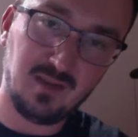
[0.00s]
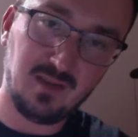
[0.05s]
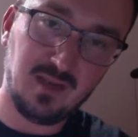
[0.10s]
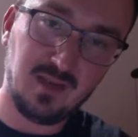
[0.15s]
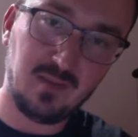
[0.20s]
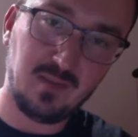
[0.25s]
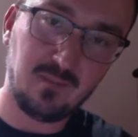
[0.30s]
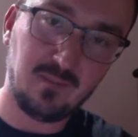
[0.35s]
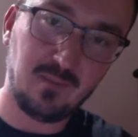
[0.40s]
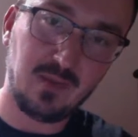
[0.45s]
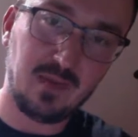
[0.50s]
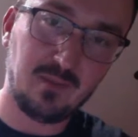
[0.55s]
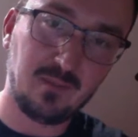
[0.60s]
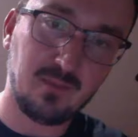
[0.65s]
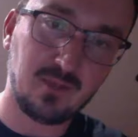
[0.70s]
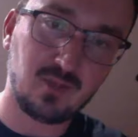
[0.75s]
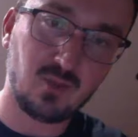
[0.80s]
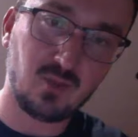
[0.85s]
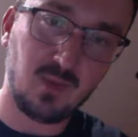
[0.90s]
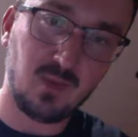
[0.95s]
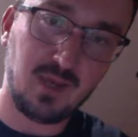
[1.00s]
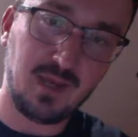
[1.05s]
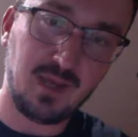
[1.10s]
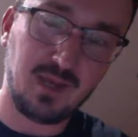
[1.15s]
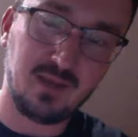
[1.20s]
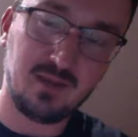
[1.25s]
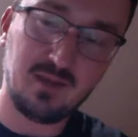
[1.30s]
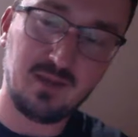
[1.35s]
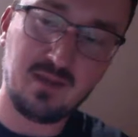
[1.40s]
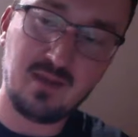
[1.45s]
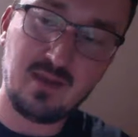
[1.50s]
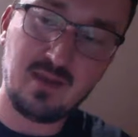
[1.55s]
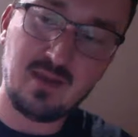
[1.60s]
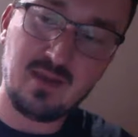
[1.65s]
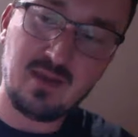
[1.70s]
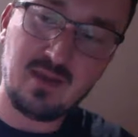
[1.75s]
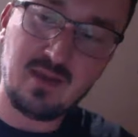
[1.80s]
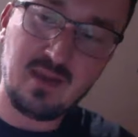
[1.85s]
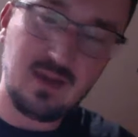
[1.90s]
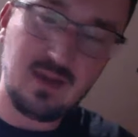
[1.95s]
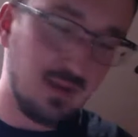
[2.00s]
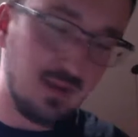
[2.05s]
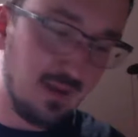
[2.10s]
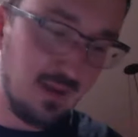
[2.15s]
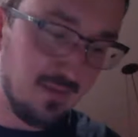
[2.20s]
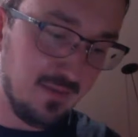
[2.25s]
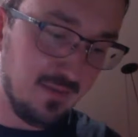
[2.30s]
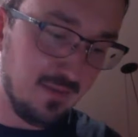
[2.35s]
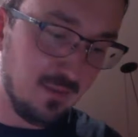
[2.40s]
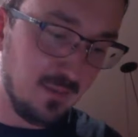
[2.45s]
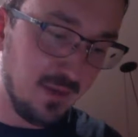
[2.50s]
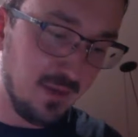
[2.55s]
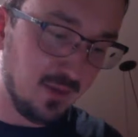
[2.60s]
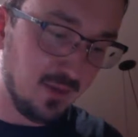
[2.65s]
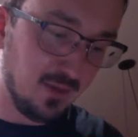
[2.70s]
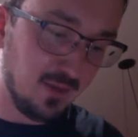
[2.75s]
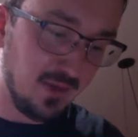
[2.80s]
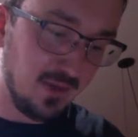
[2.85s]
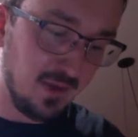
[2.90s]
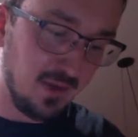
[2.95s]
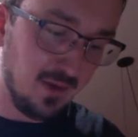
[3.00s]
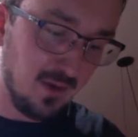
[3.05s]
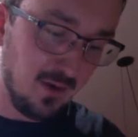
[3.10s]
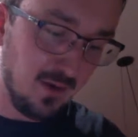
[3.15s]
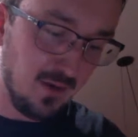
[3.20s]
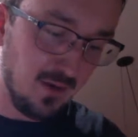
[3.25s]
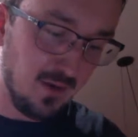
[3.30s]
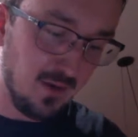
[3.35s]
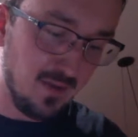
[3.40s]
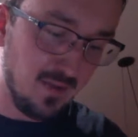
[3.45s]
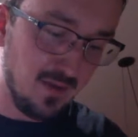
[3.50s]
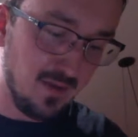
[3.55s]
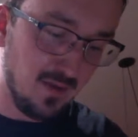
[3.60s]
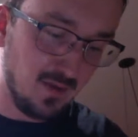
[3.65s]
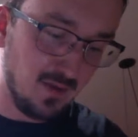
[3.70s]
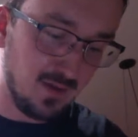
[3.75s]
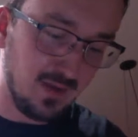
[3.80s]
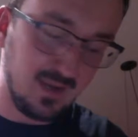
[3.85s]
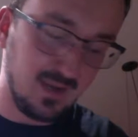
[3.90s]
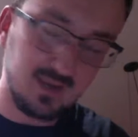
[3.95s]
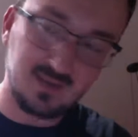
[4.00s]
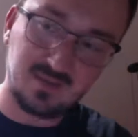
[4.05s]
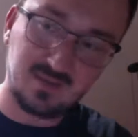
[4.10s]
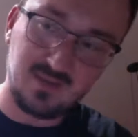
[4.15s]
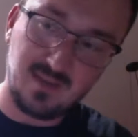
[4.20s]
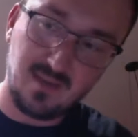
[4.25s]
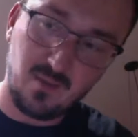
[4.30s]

in between. And then in the middle here, there is the